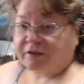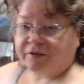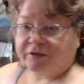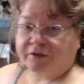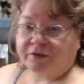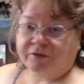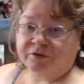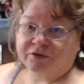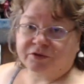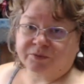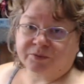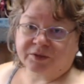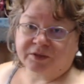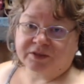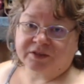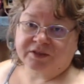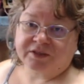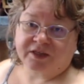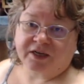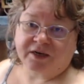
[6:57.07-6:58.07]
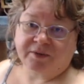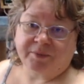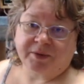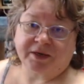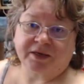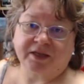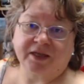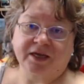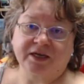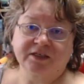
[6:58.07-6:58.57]
Those are ones that I
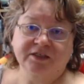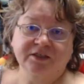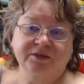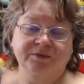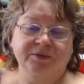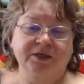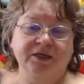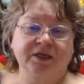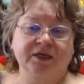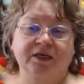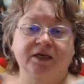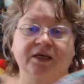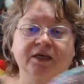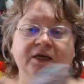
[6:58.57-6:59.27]
made last week.